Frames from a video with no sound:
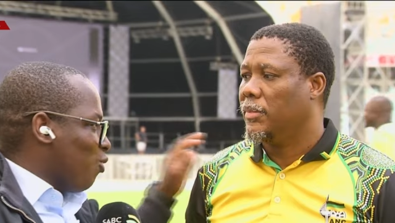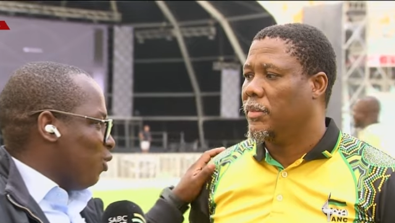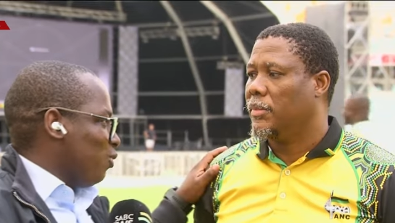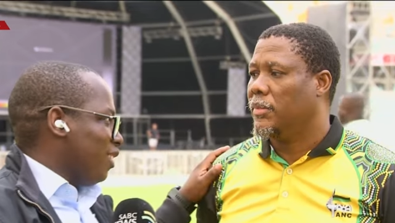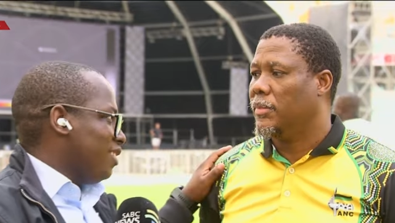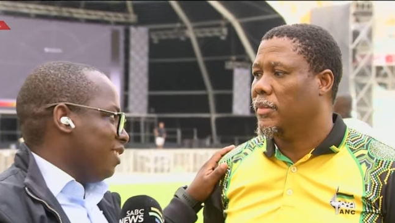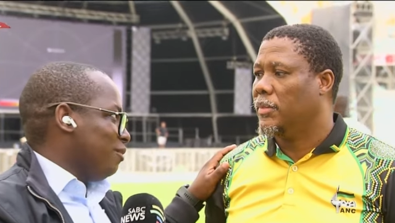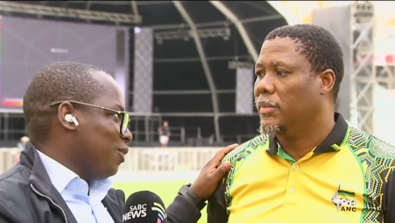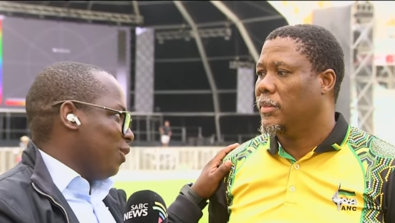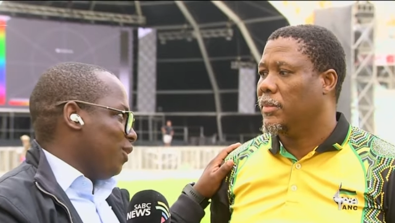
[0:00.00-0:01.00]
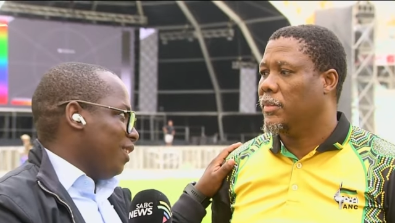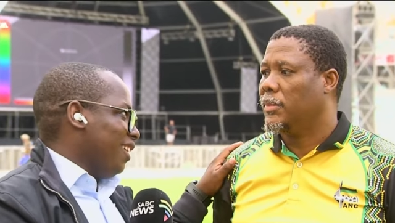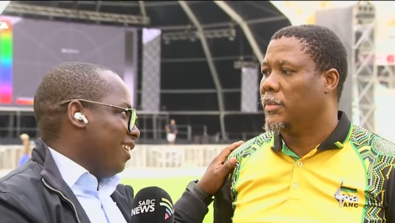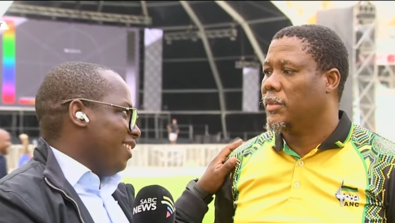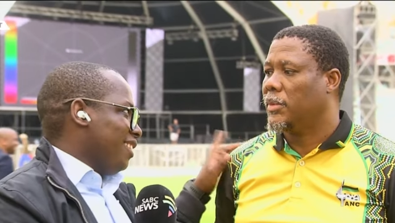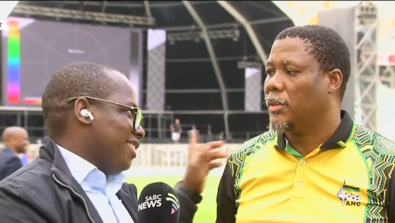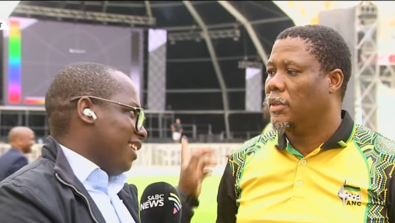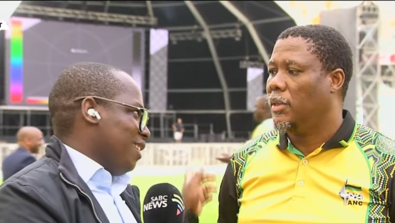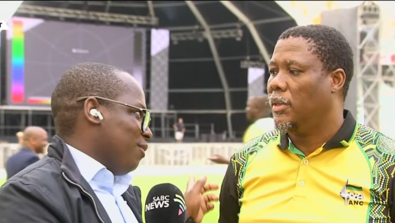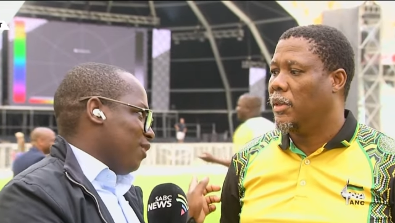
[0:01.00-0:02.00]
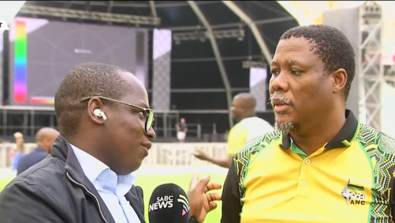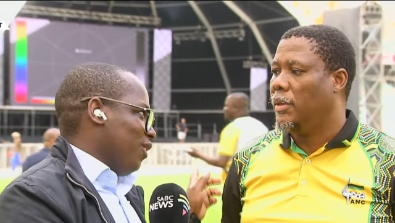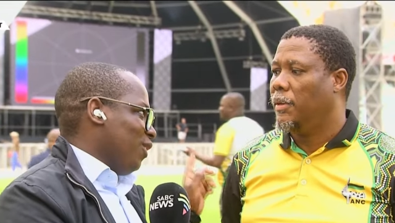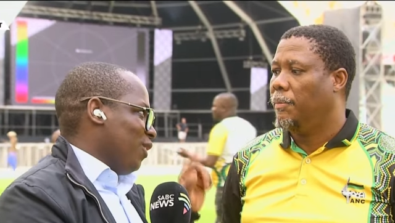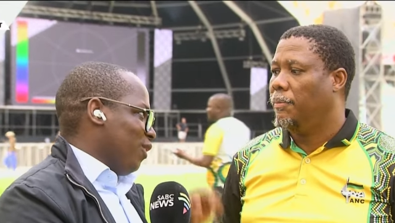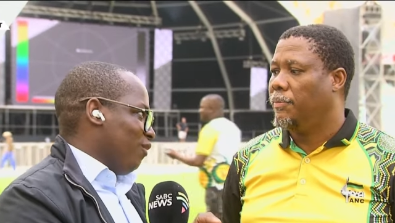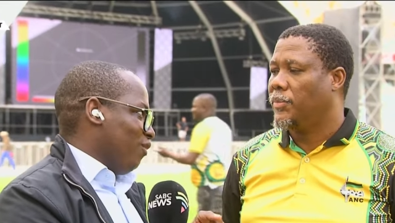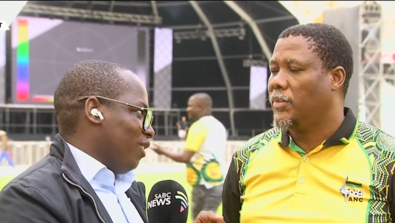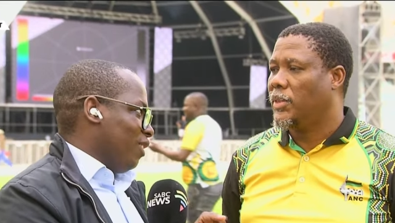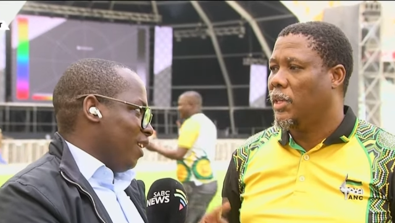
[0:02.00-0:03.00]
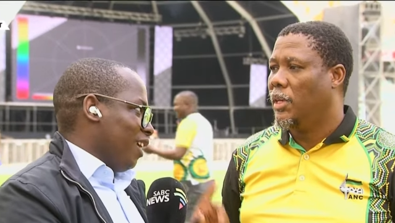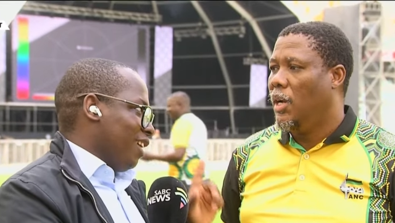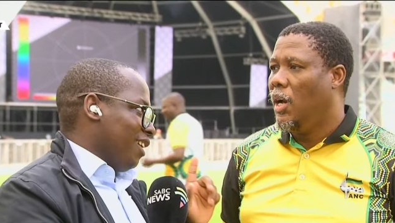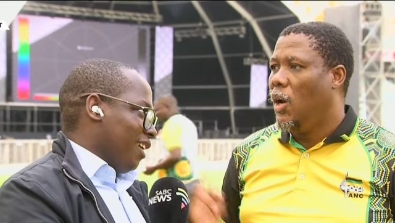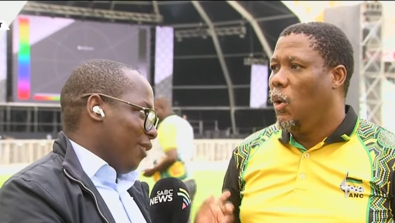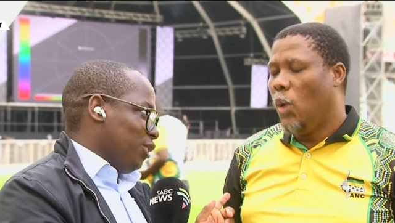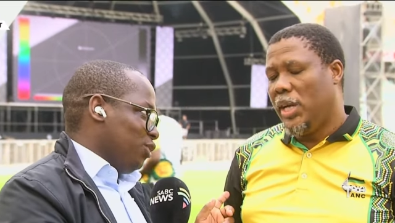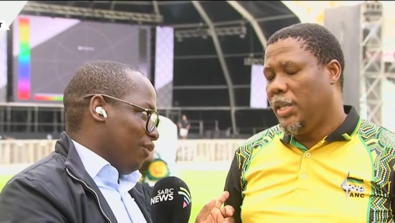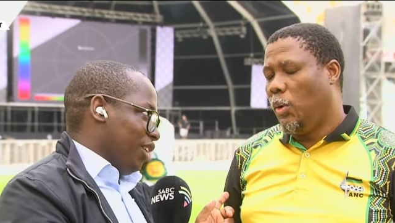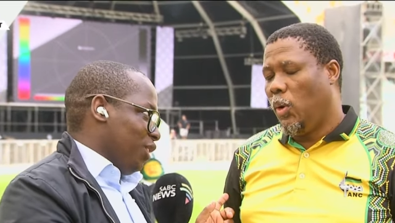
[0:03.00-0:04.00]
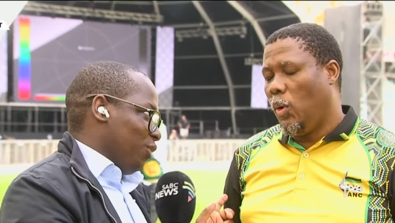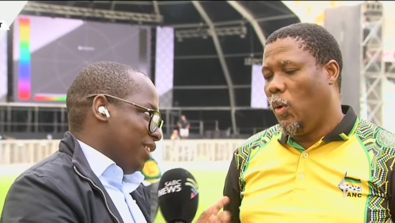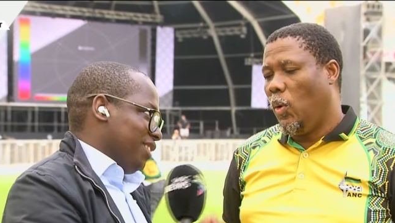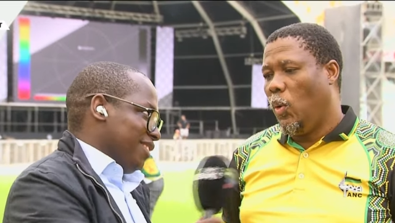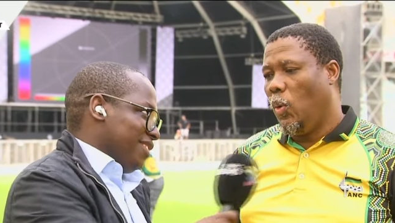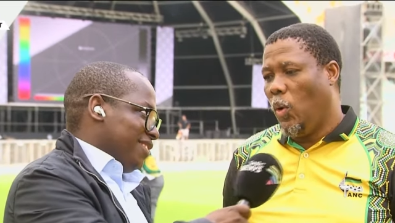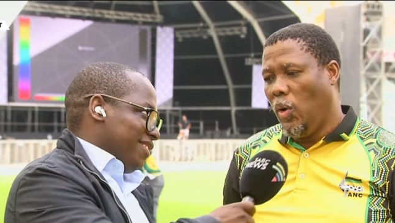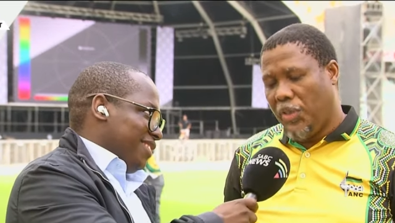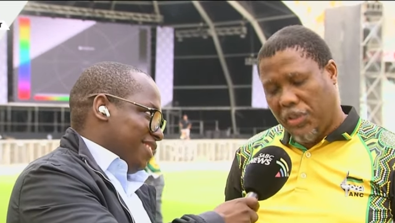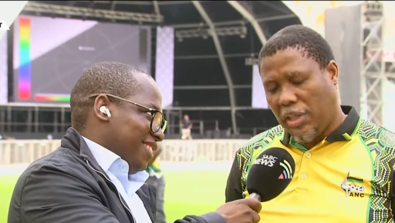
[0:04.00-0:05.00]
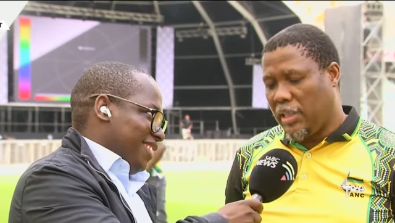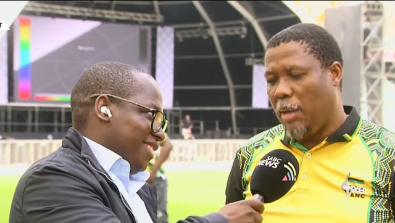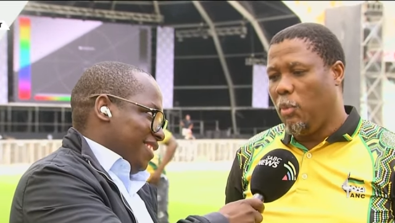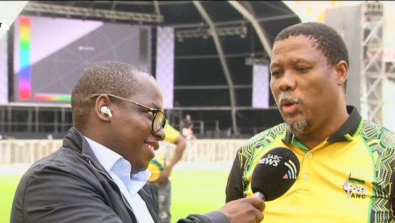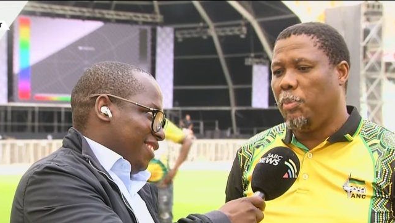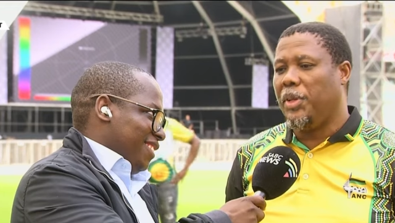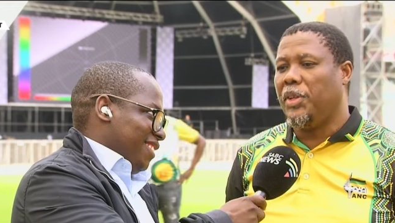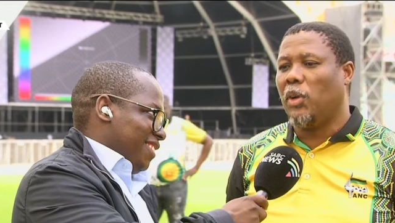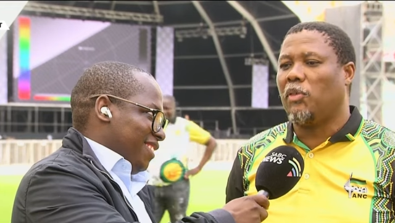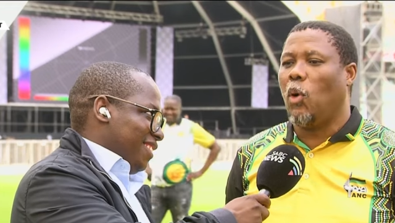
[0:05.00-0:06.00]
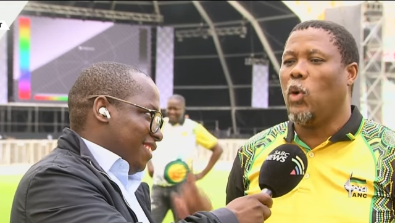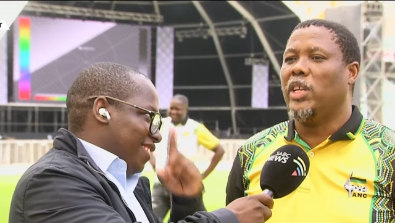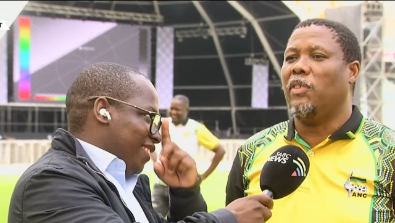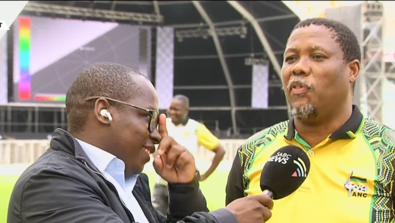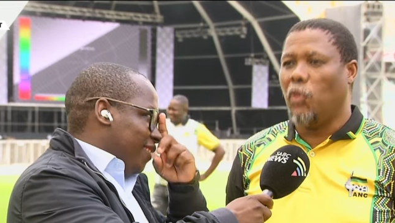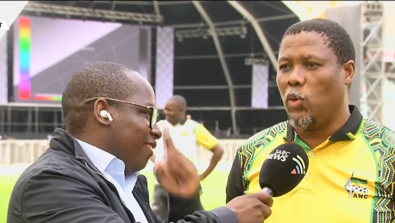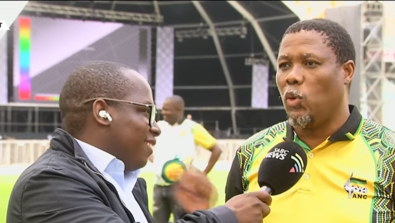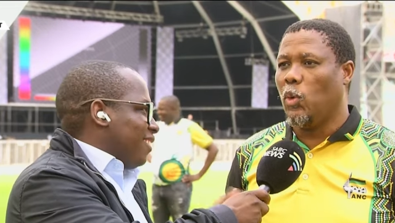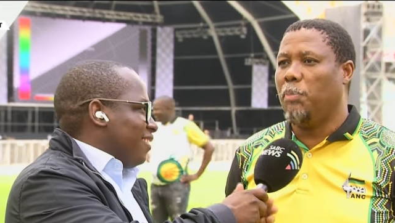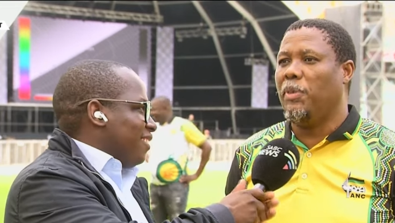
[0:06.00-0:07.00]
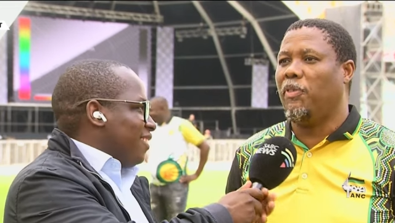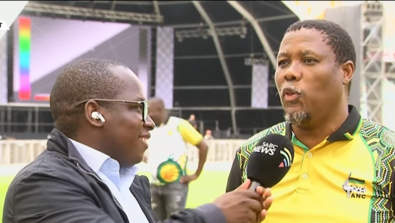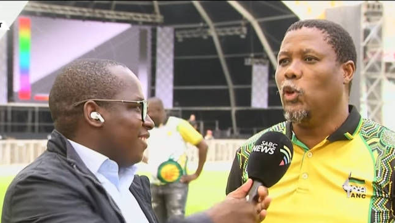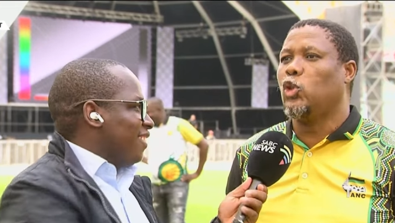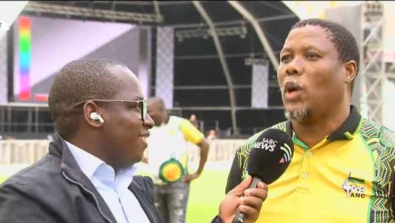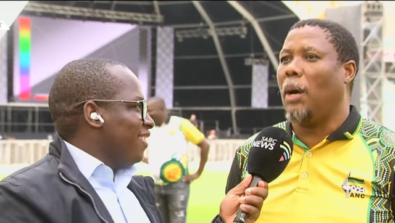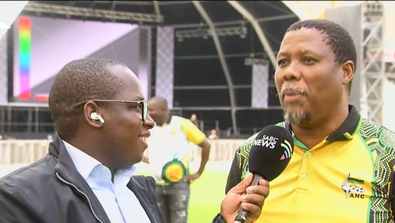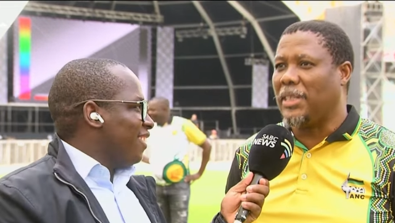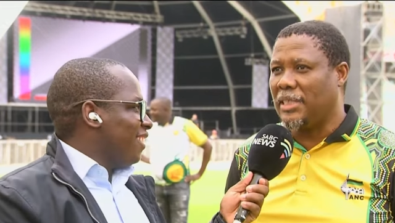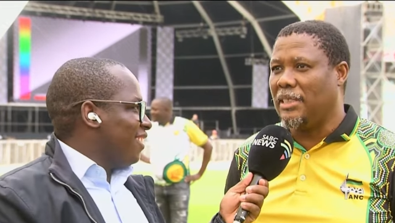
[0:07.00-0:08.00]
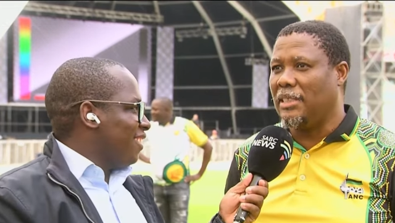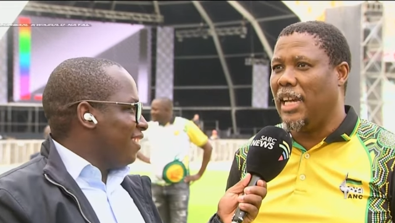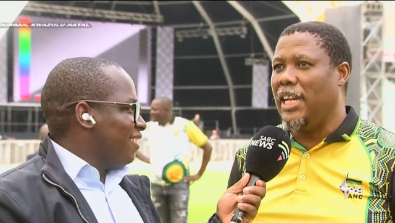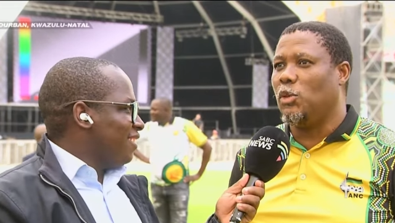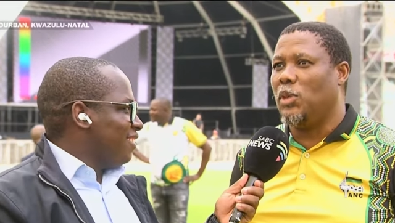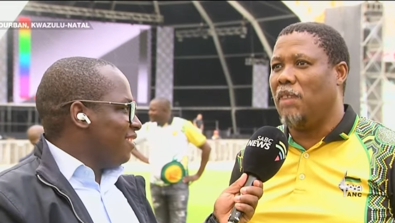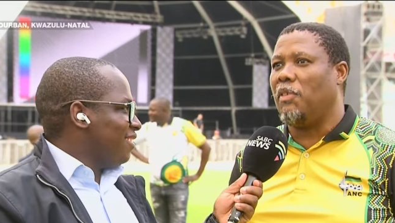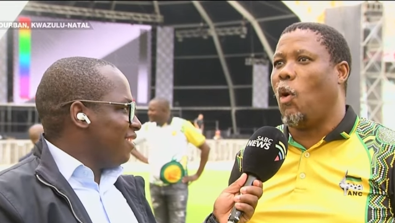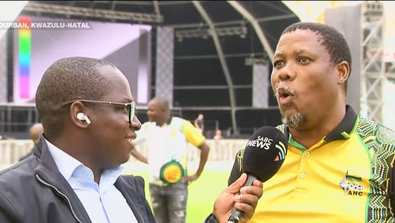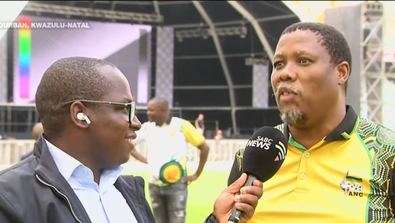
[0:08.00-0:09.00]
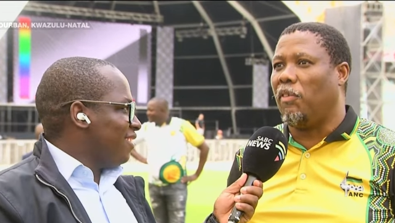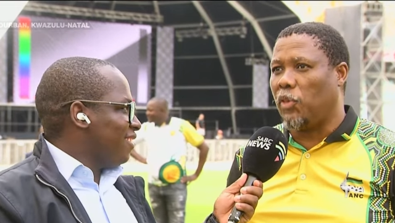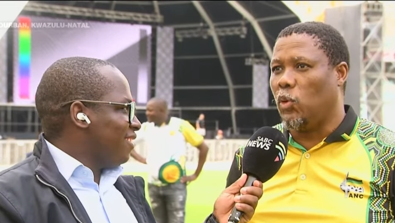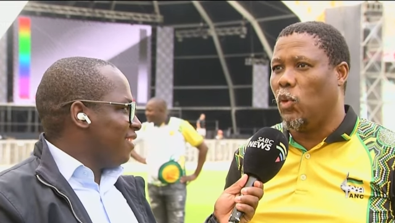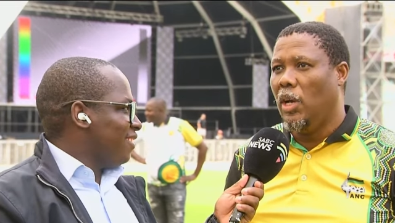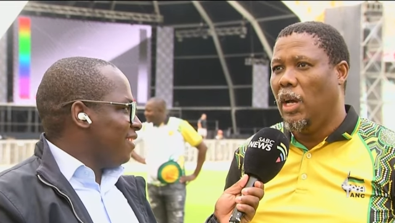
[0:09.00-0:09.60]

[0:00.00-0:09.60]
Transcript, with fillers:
Speaker 1: to call you and say, Mtolo, the stadium is full or not full?
Speaker 2: I want when your final word. The stadium will be not only full, will be full to capacity, and you'll have an overflow.